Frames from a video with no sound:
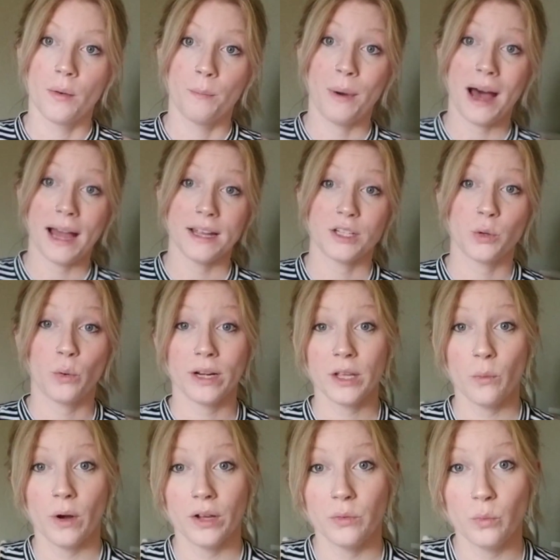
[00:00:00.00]
By
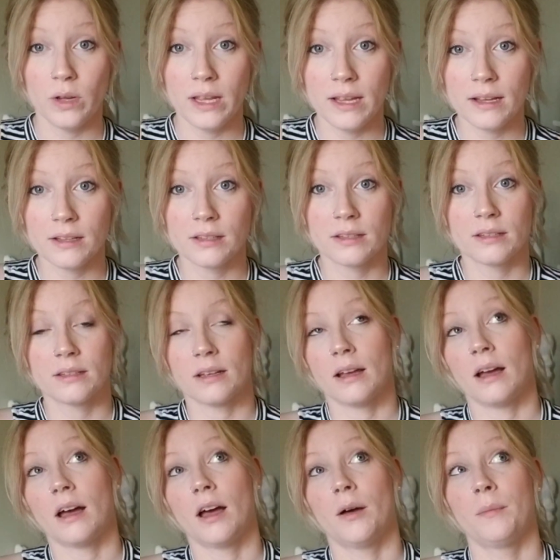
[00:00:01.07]
21 weeks,
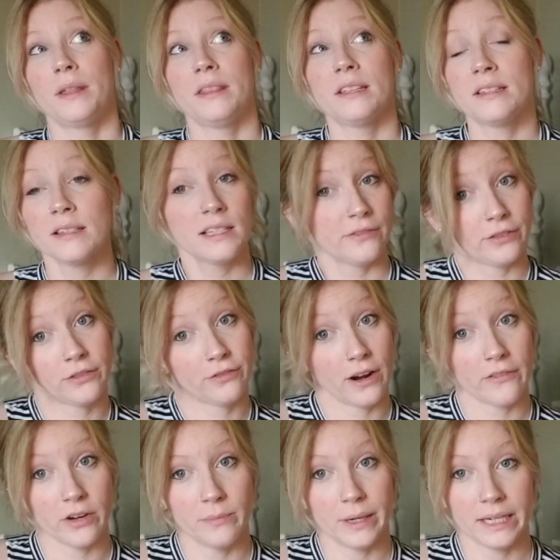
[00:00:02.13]
and this is different for
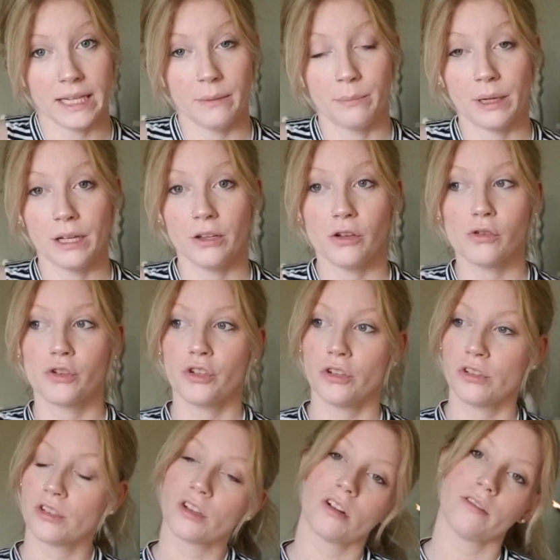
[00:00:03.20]
everybody, but you
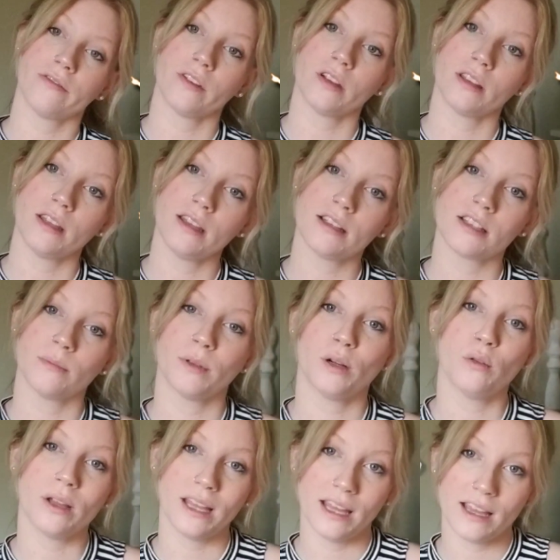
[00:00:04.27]
should start feeling some
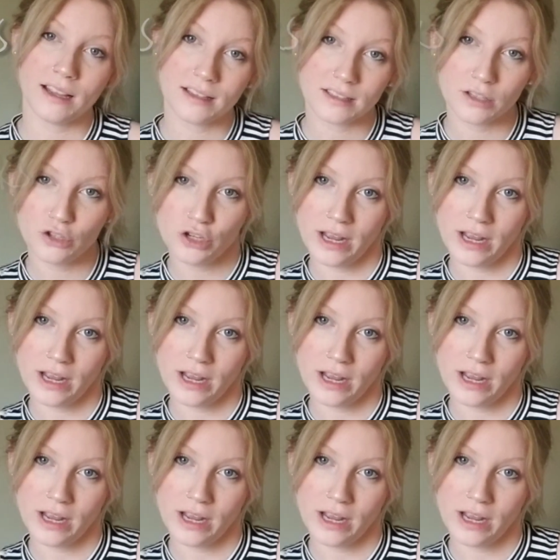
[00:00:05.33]
little kicks and